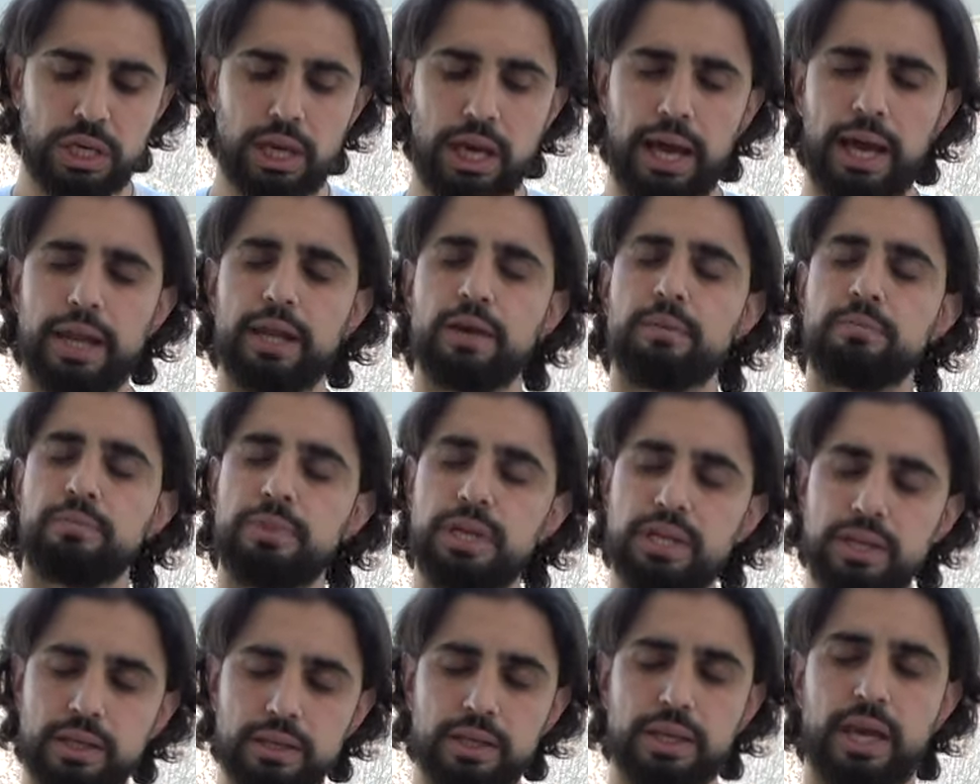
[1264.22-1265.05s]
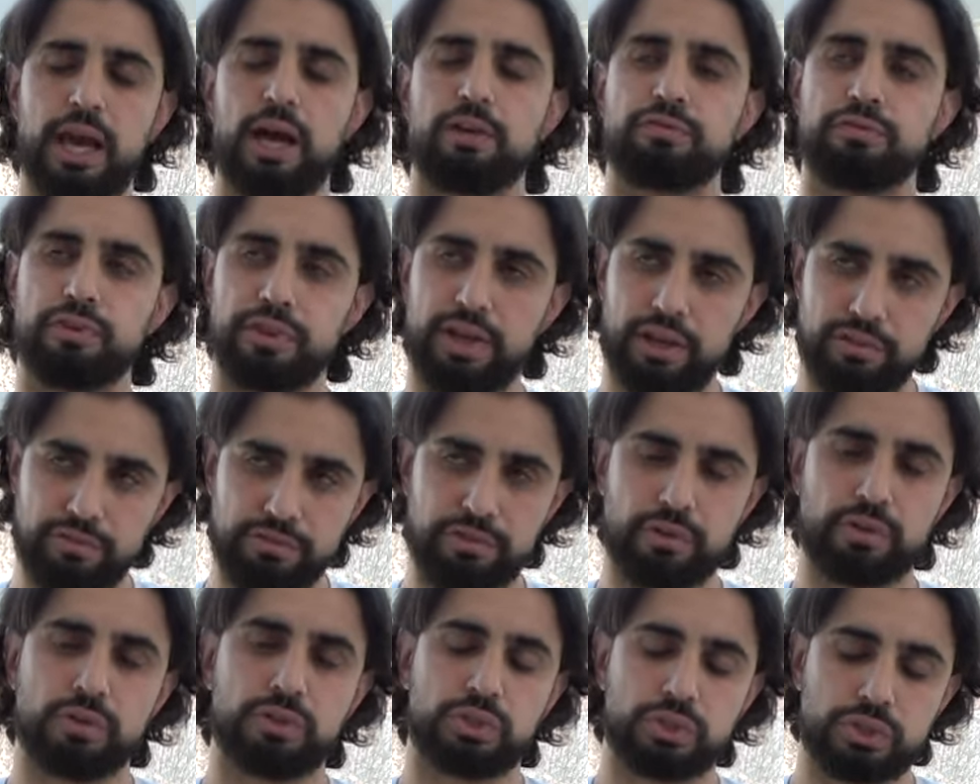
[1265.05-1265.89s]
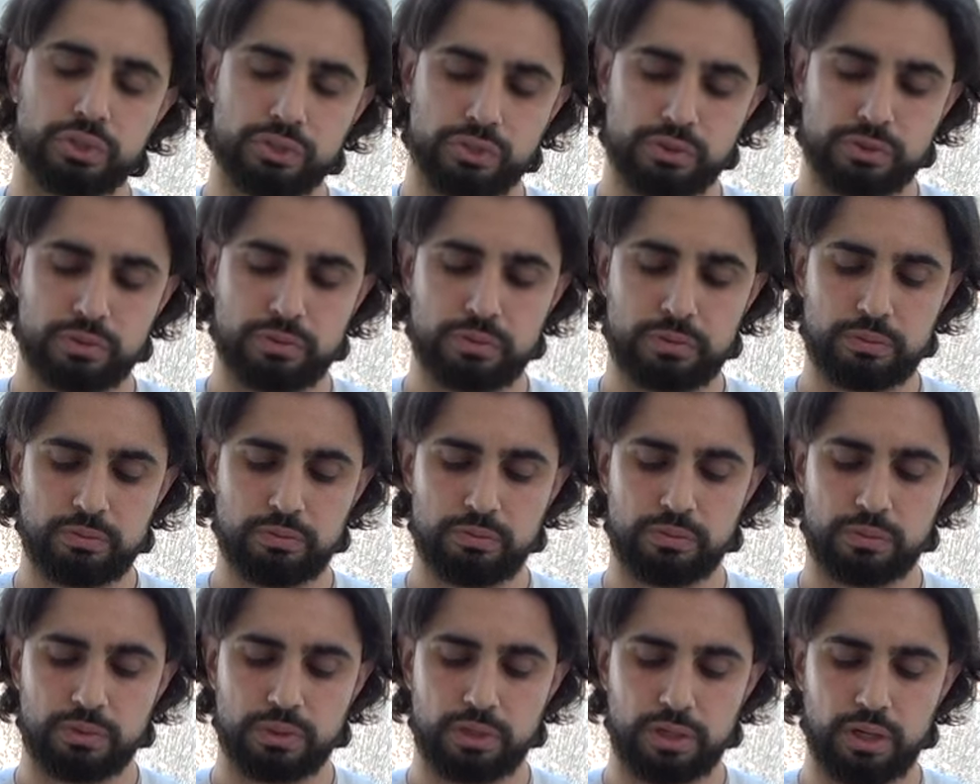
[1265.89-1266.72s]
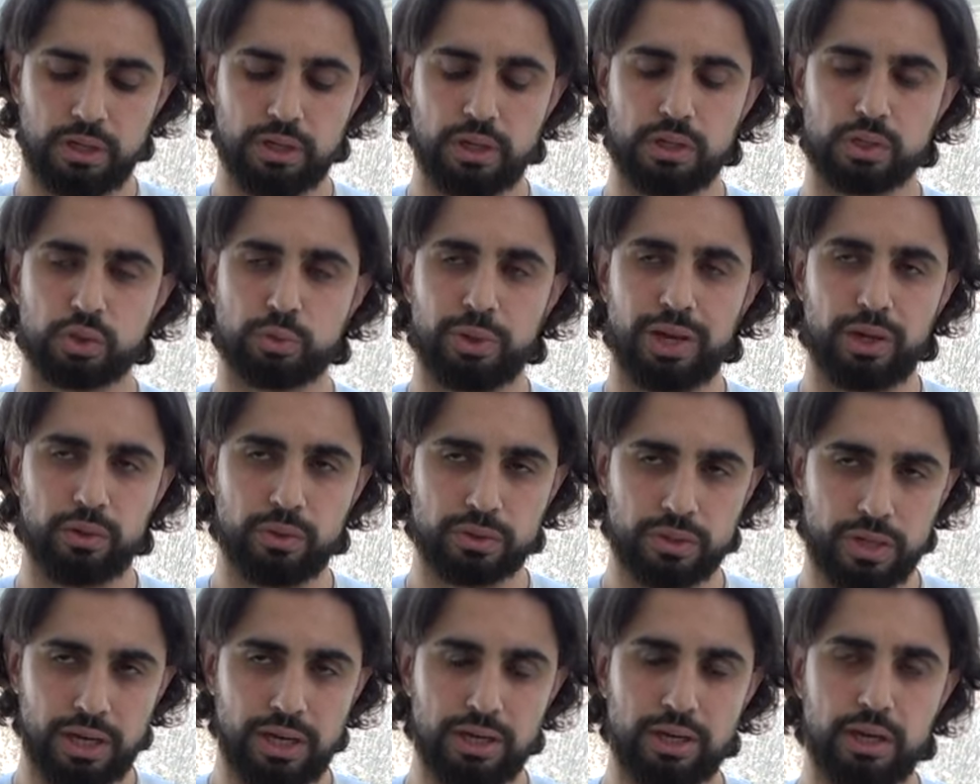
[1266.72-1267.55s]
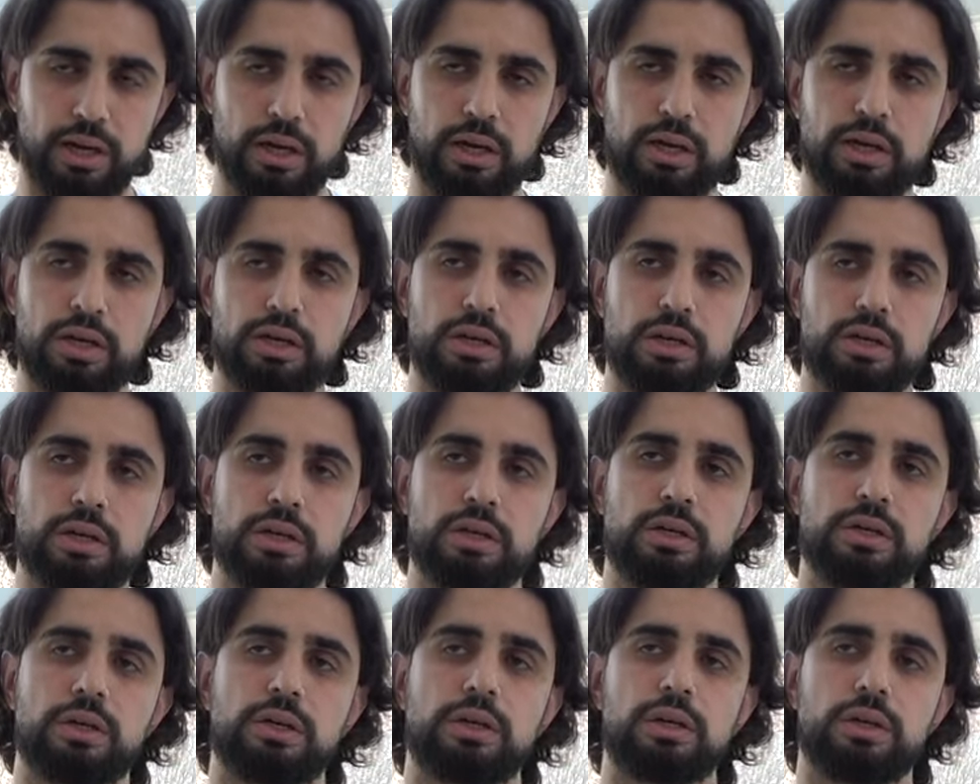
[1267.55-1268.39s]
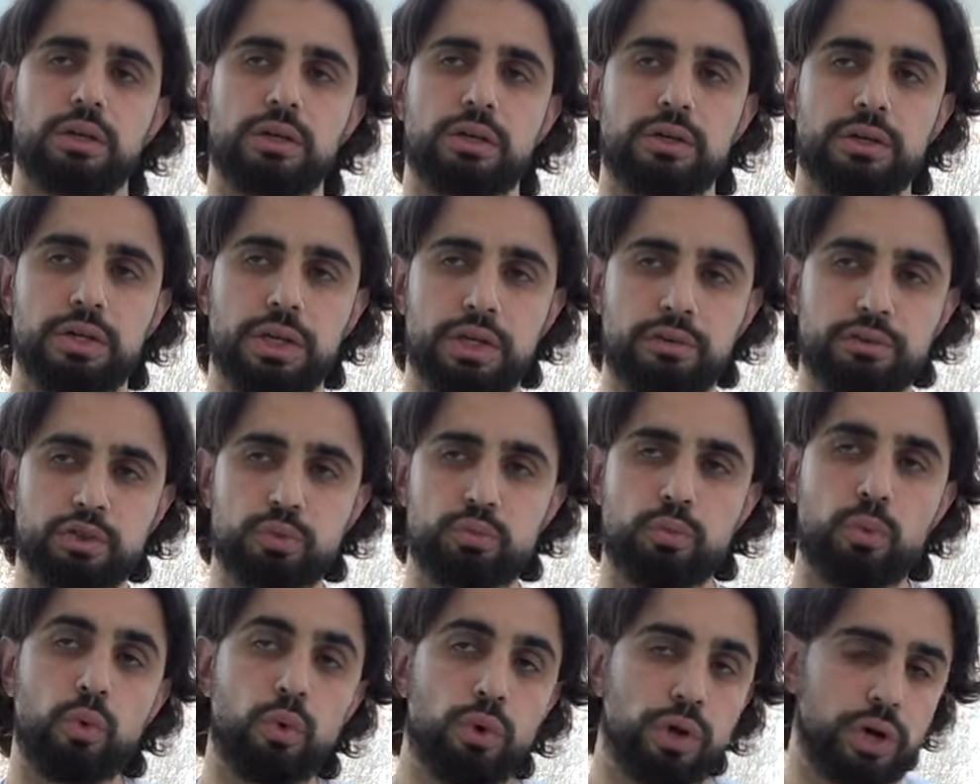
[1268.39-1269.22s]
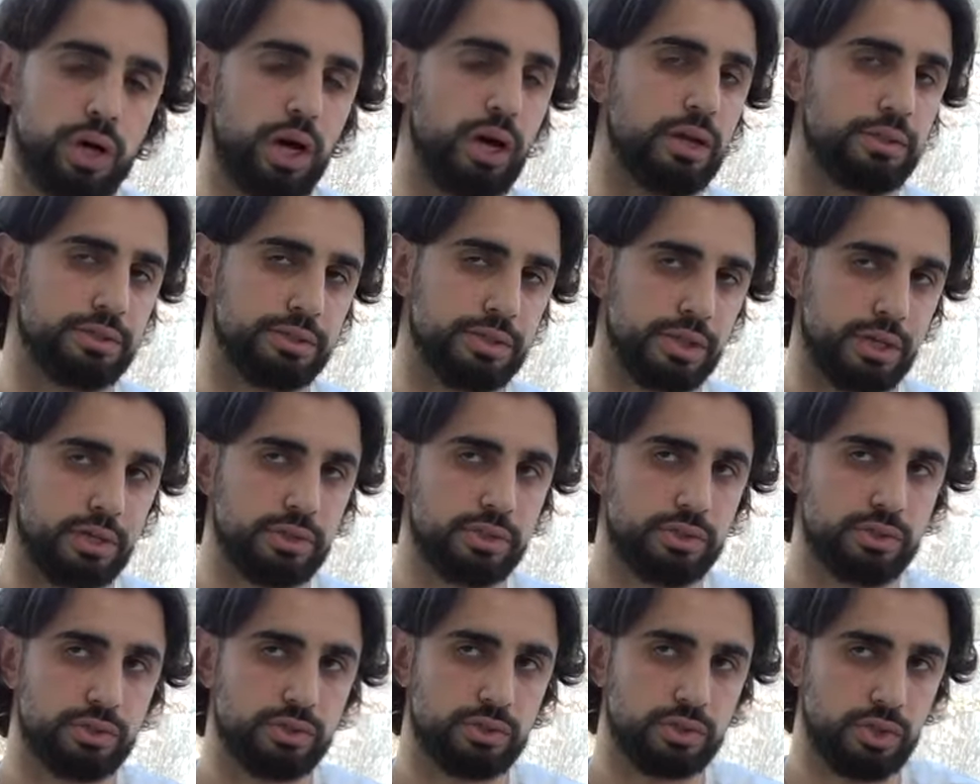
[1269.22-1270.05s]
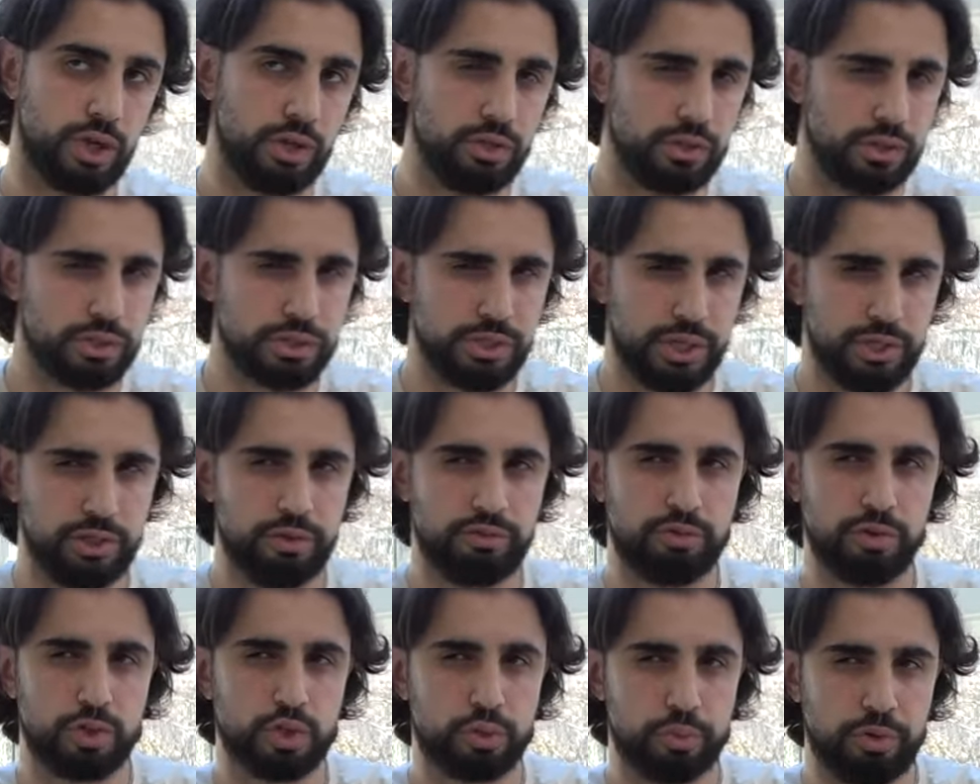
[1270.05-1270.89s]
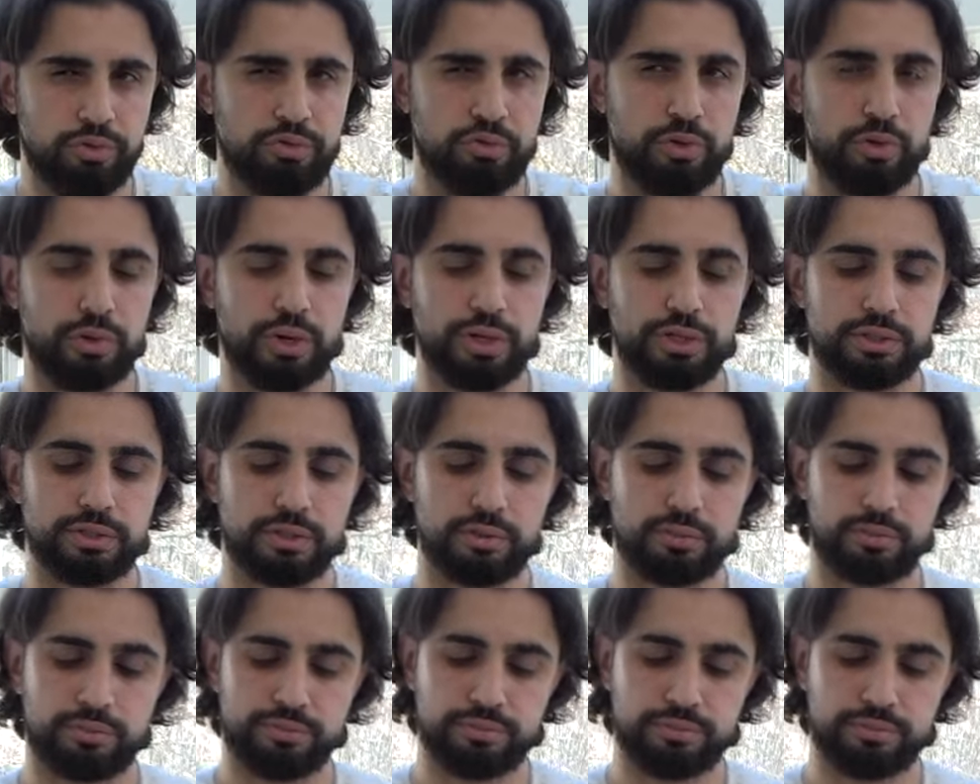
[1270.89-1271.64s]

And immediately after that verse, Allah subhanahu wa ta'ala gives more context to understand the verse before it.